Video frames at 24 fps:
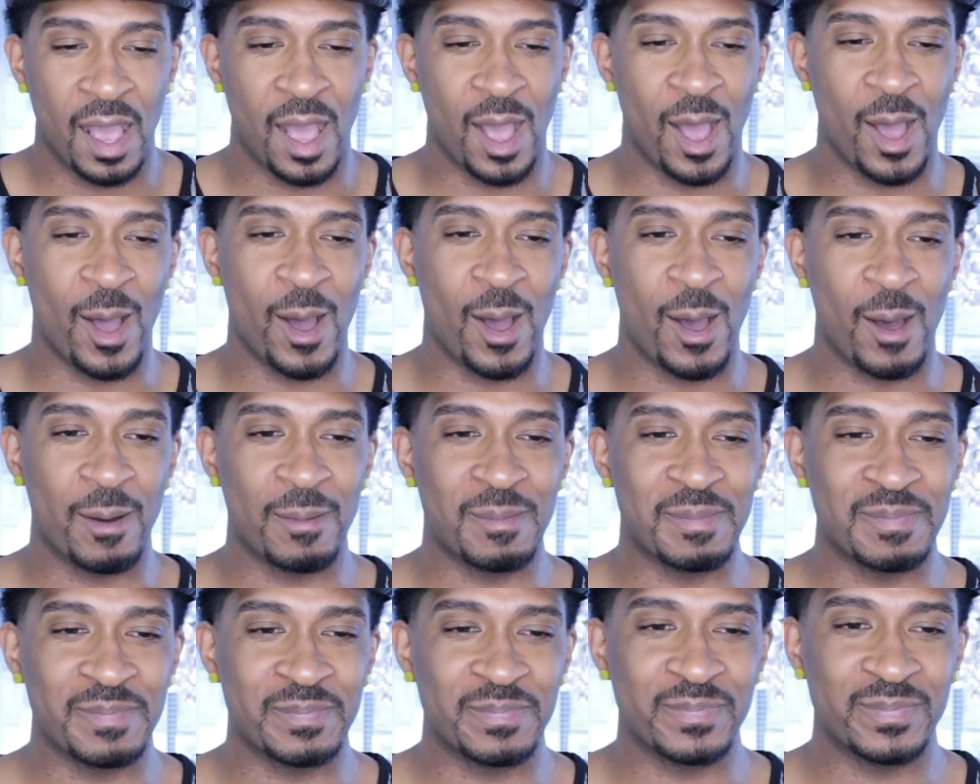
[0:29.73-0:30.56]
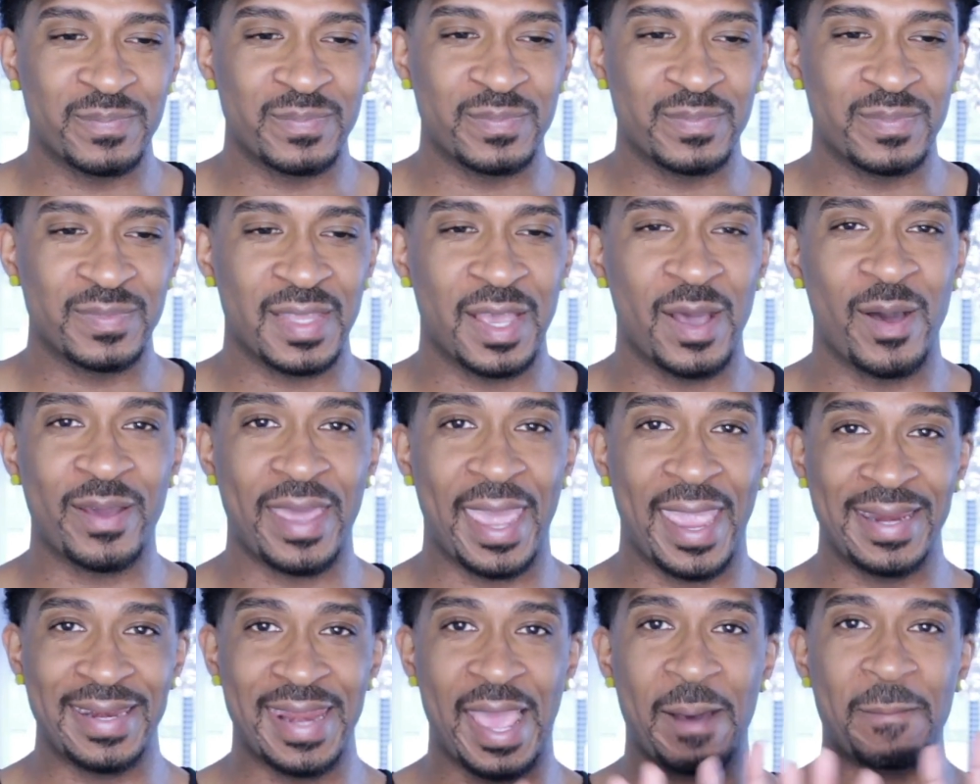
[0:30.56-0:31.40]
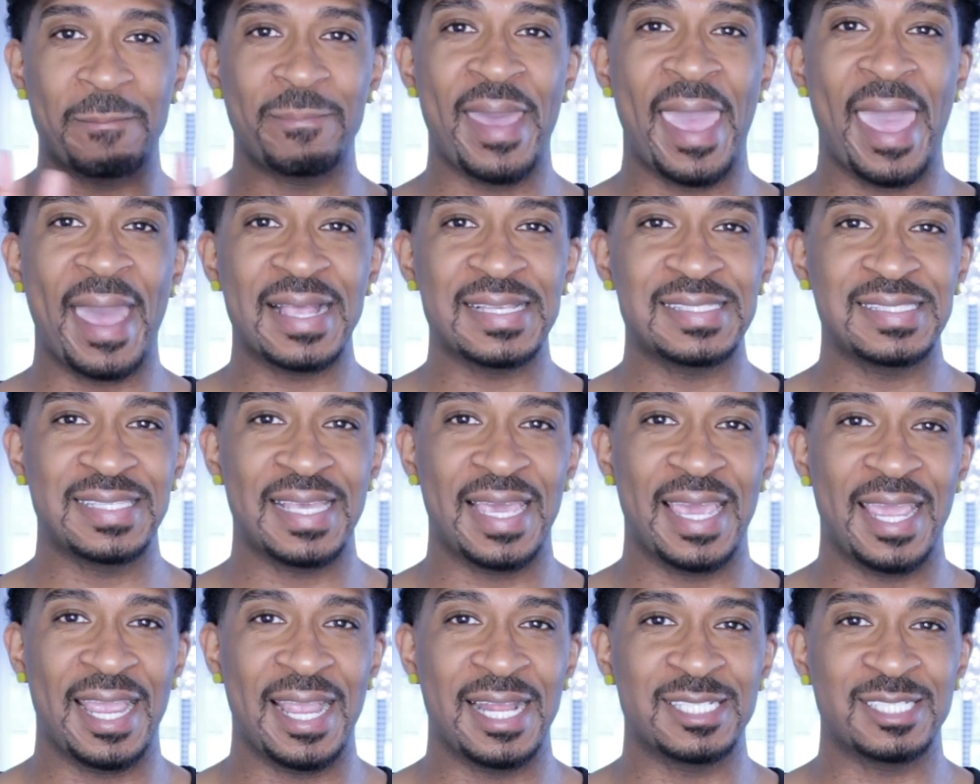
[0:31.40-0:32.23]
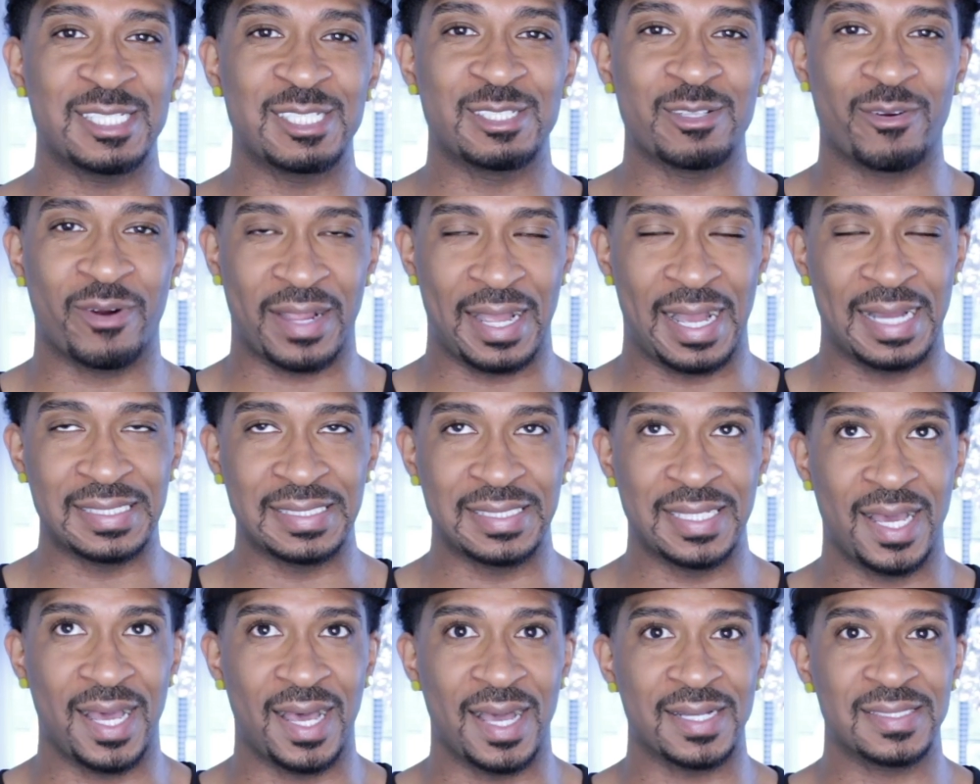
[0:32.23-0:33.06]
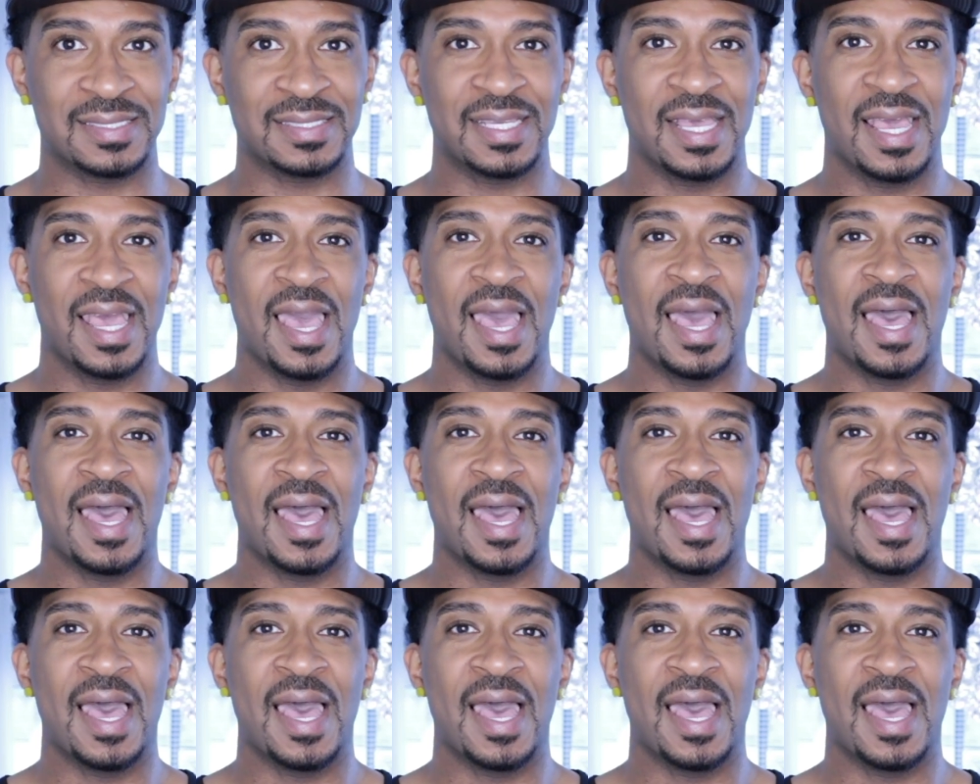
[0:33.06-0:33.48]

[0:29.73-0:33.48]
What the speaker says: Okay, now backstage during Untucked.